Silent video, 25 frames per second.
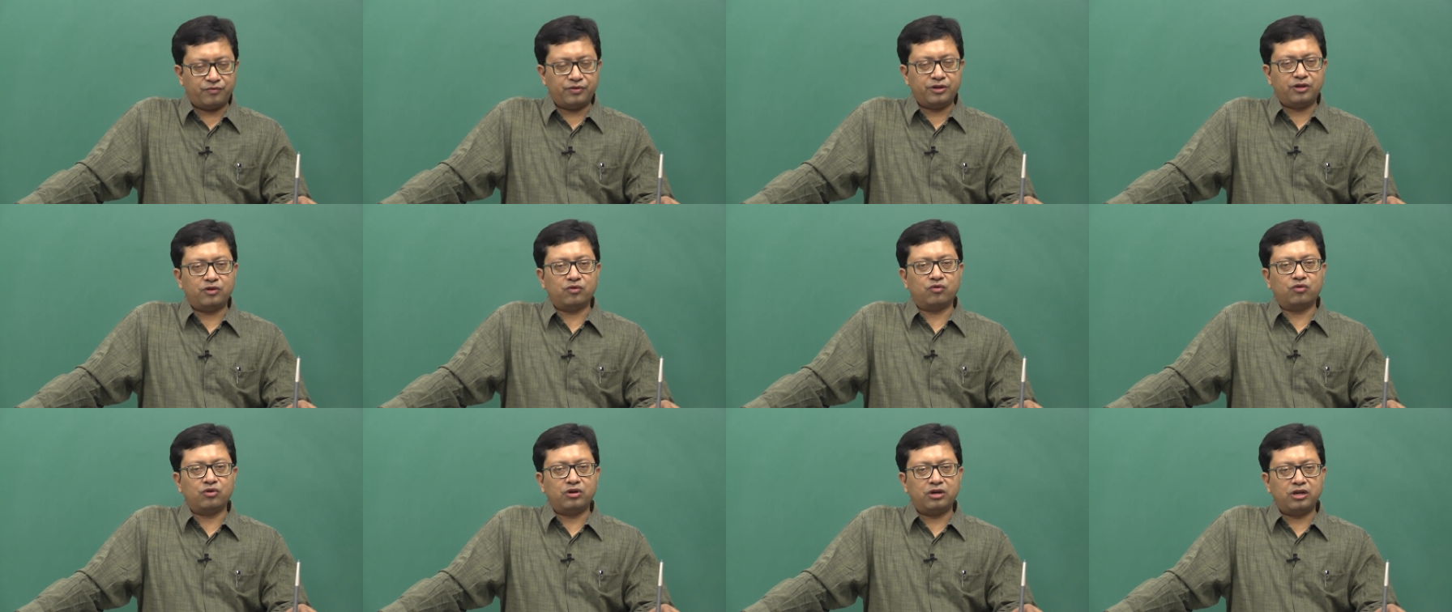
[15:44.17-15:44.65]
we
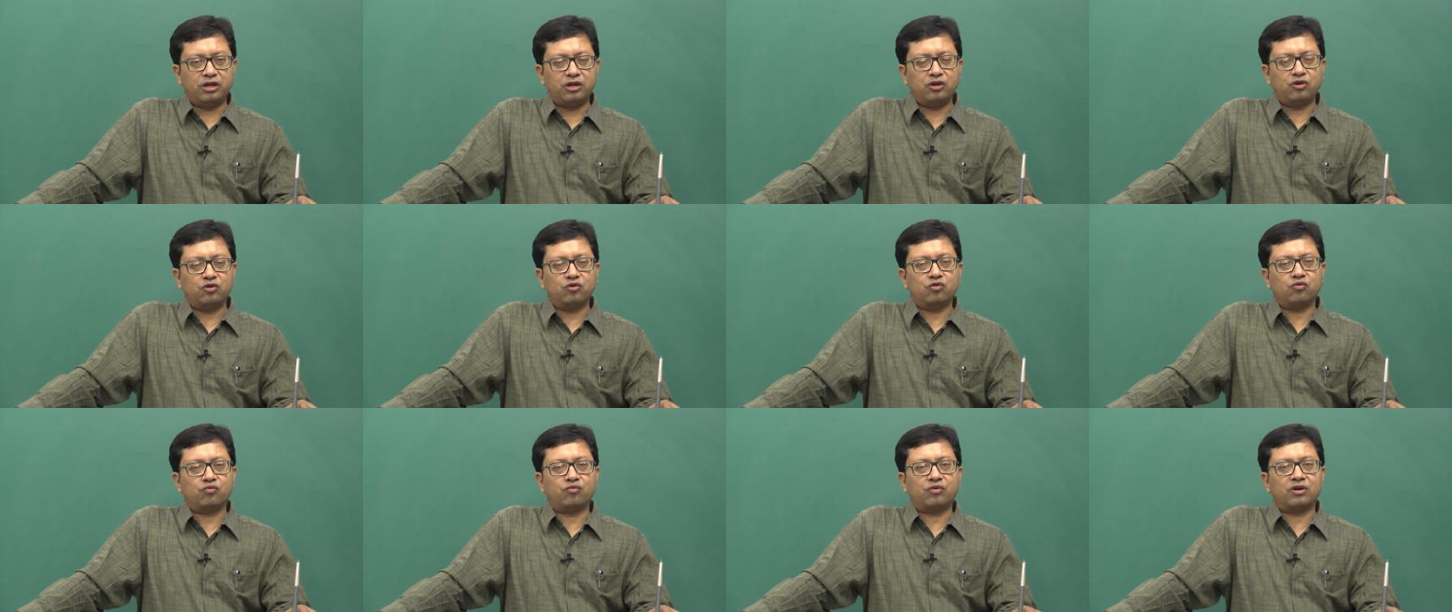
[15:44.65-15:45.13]
only
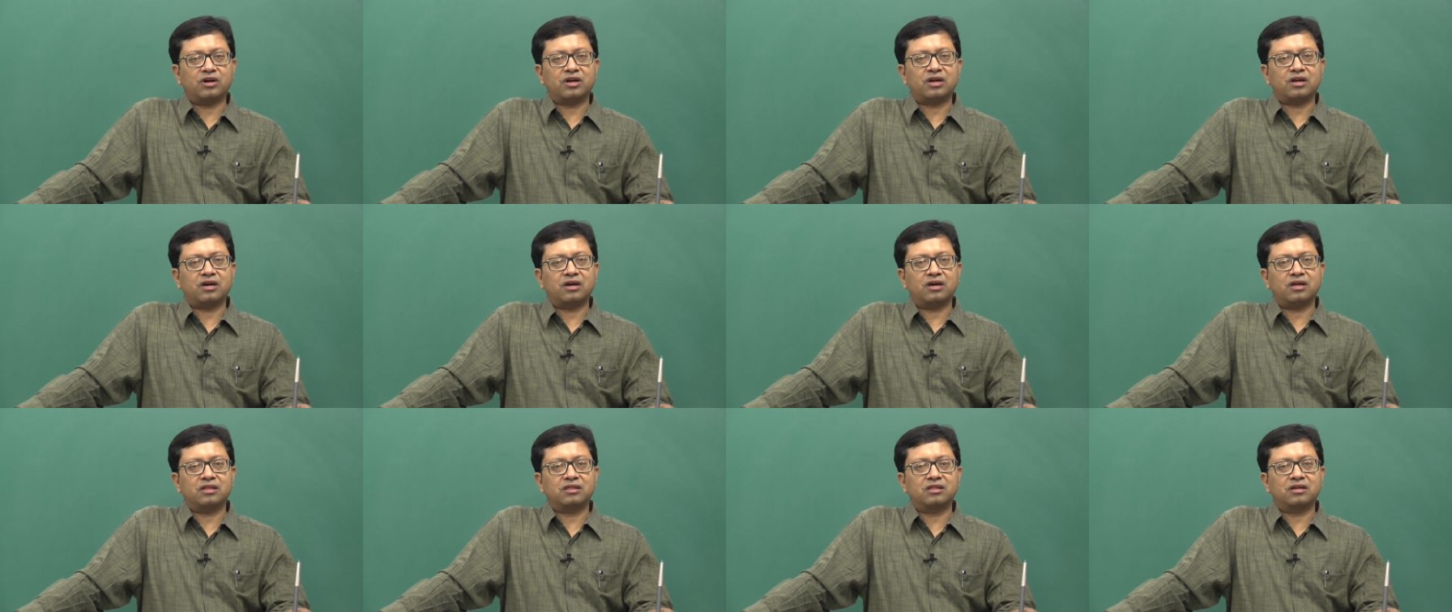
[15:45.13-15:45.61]
know what
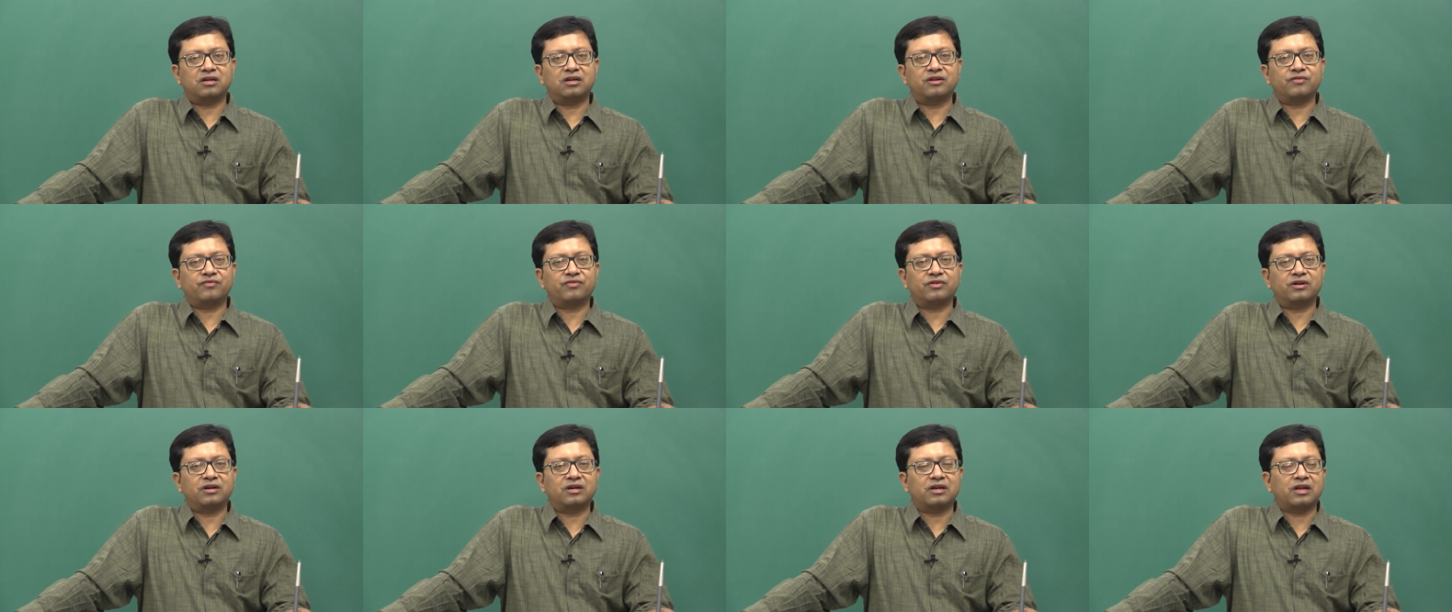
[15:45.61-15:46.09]
are the
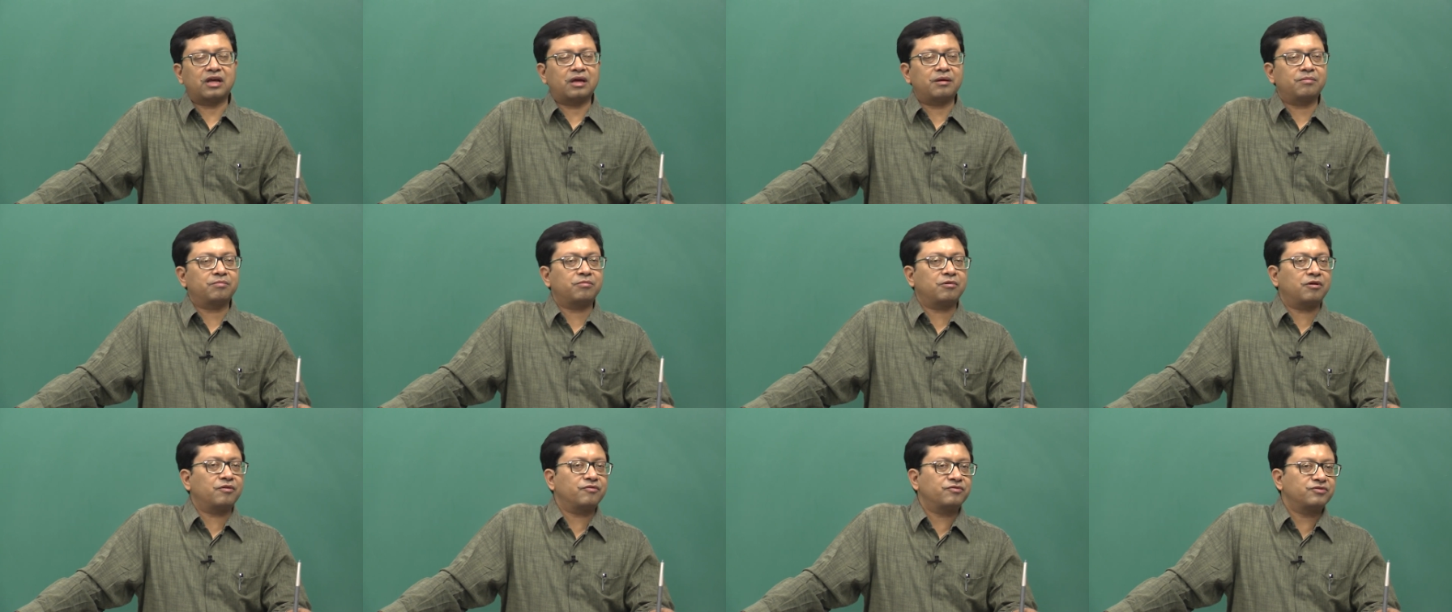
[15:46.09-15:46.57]
different
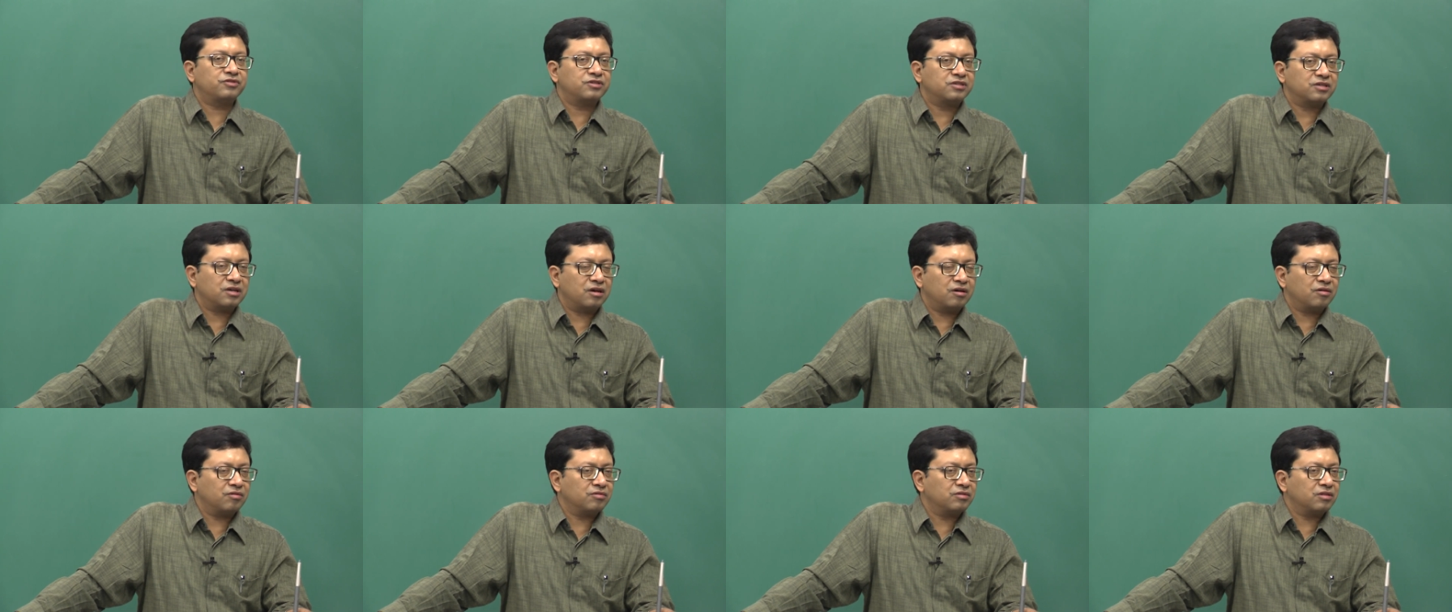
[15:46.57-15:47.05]
type of
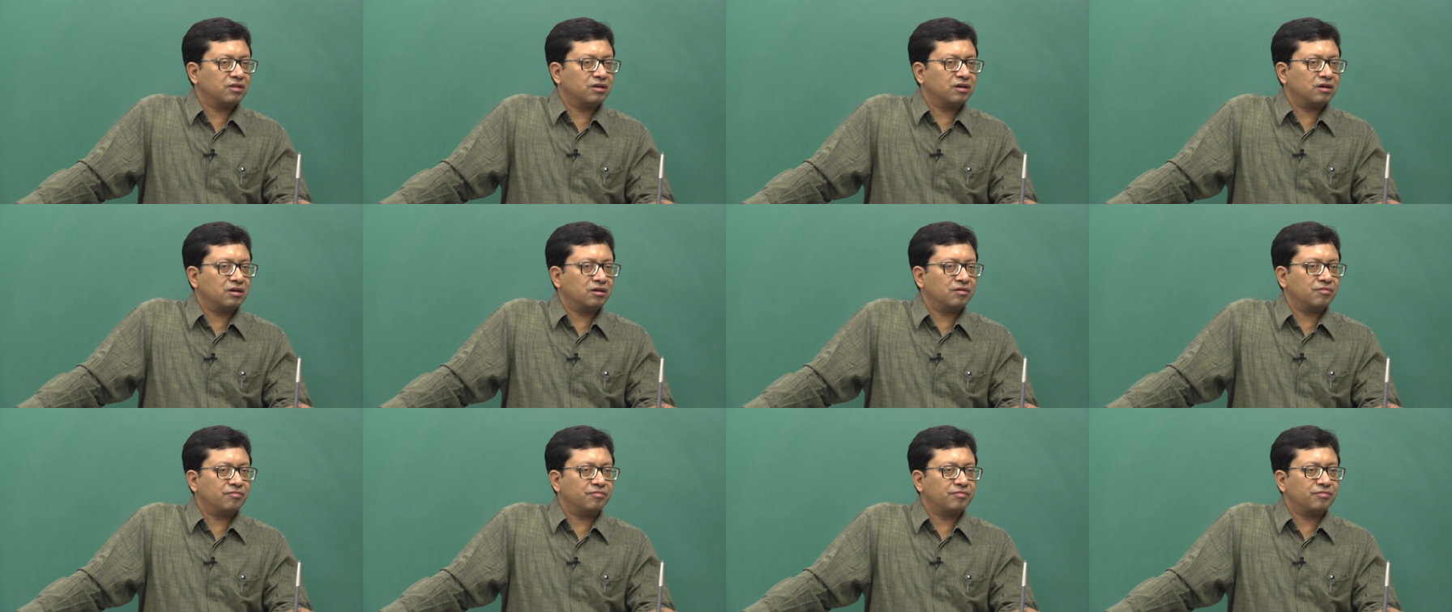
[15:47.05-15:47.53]

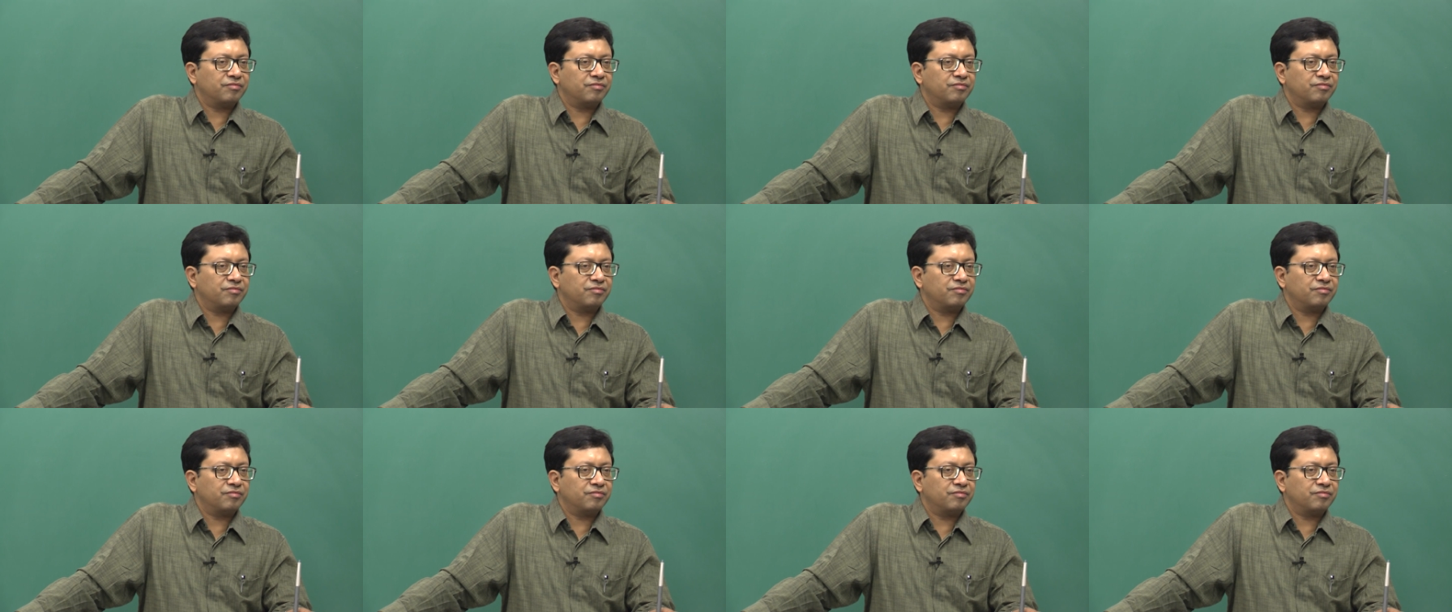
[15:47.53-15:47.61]
the